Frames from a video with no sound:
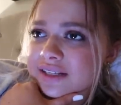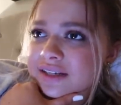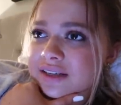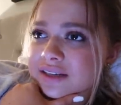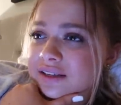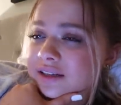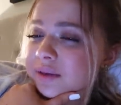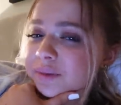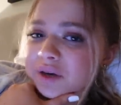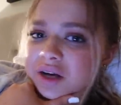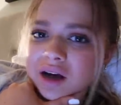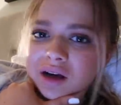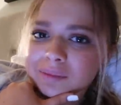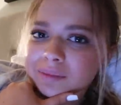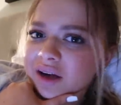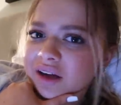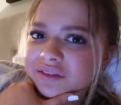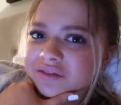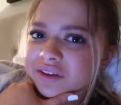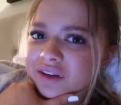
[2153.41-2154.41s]
easily become
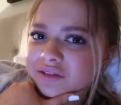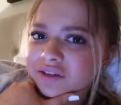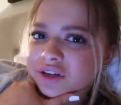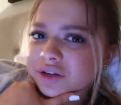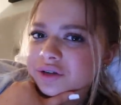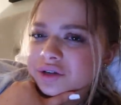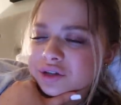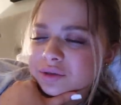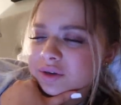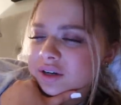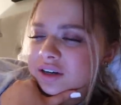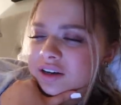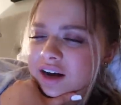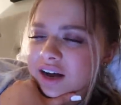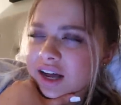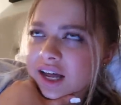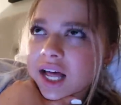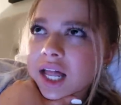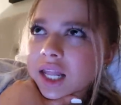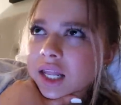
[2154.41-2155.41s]
my favorite YouTuber.
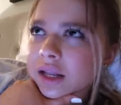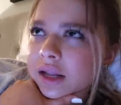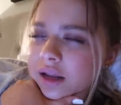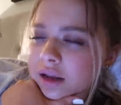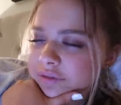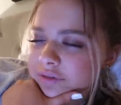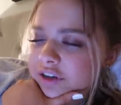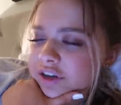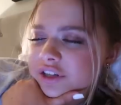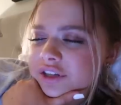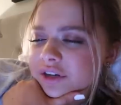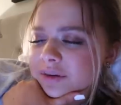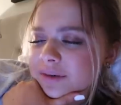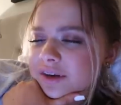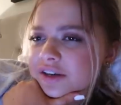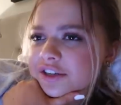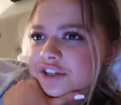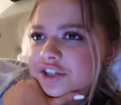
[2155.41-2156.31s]
I love her so much.